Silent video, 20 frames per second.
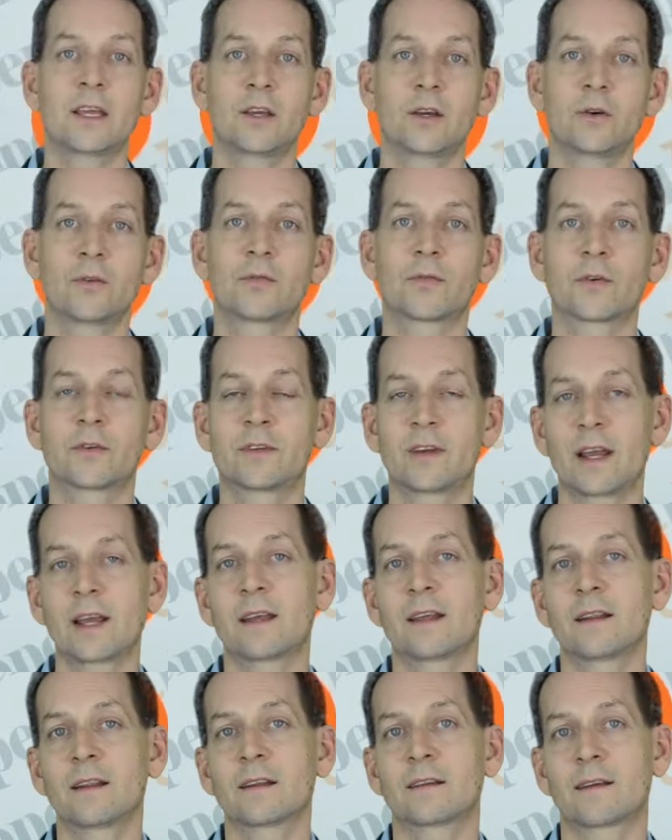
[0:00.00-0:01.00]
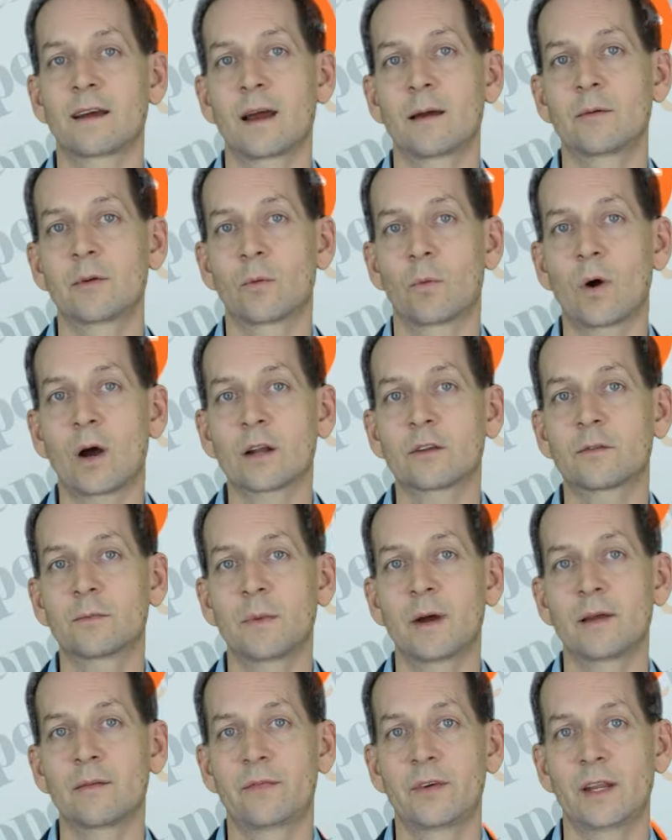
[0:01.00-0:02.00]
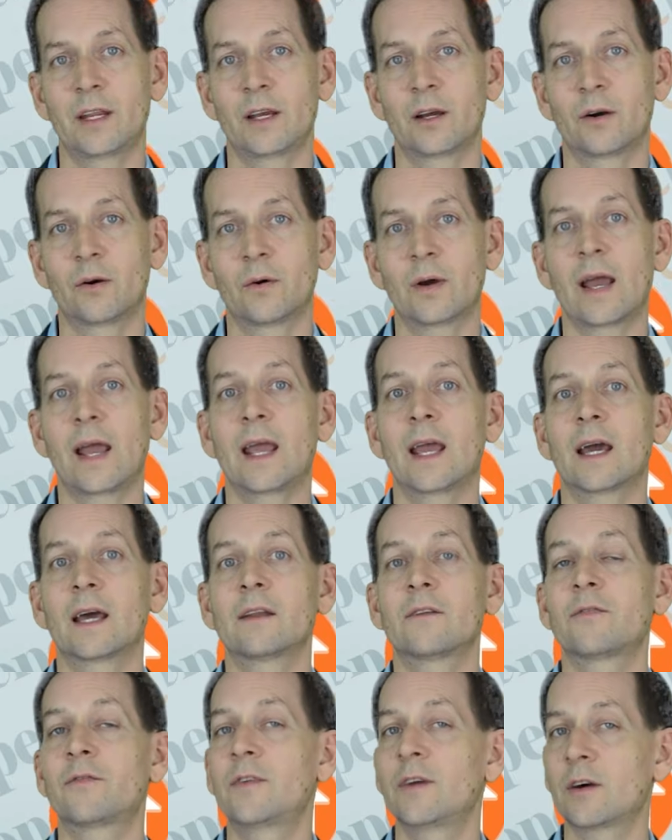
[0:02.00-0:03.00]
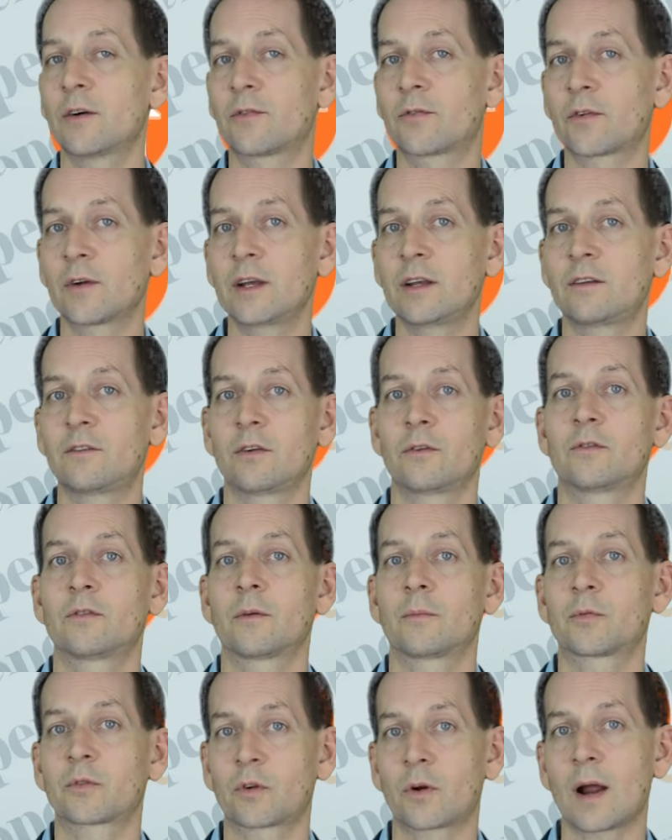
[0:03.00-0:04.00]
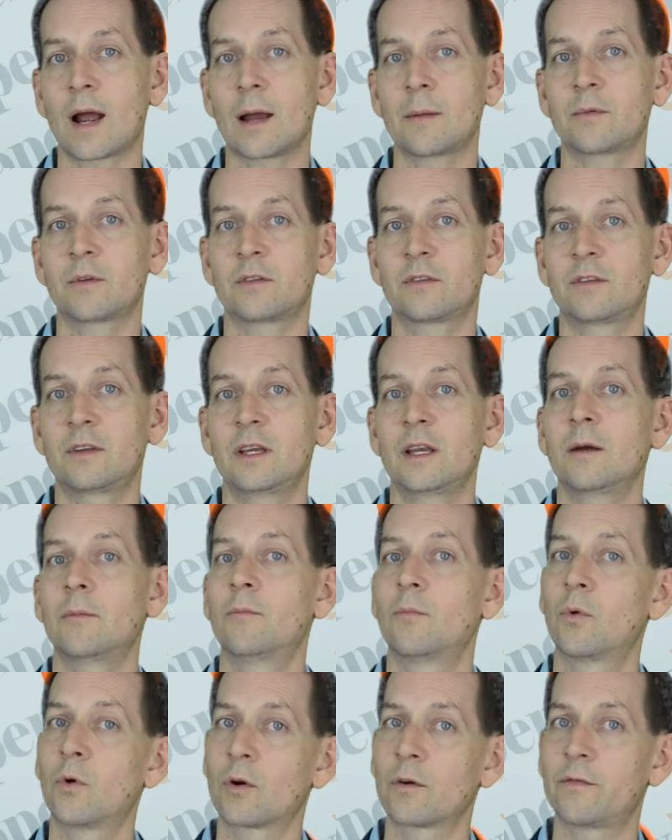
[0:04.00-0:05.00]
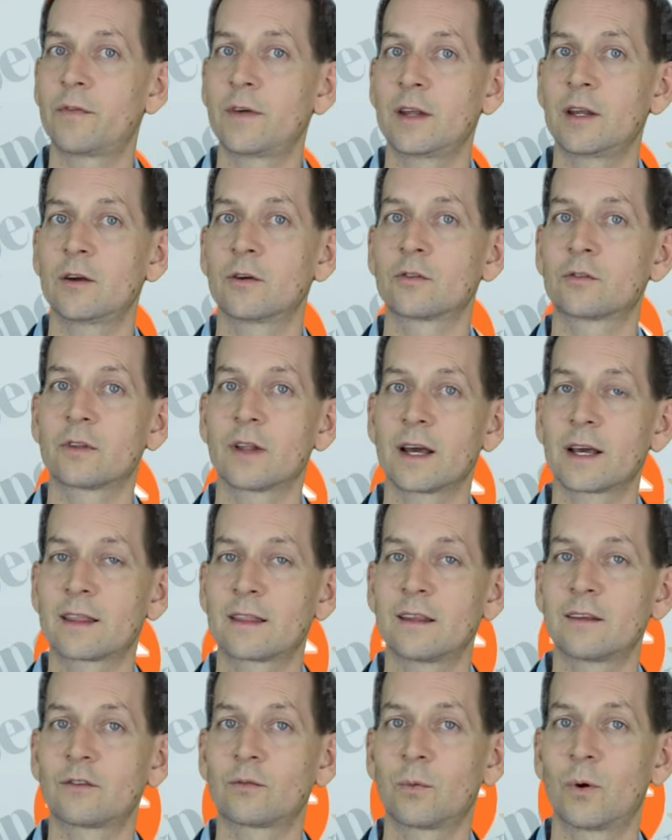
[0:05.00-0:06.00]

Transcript: you for taking the time to watch my video, and feel free to subscribe to see more videos like this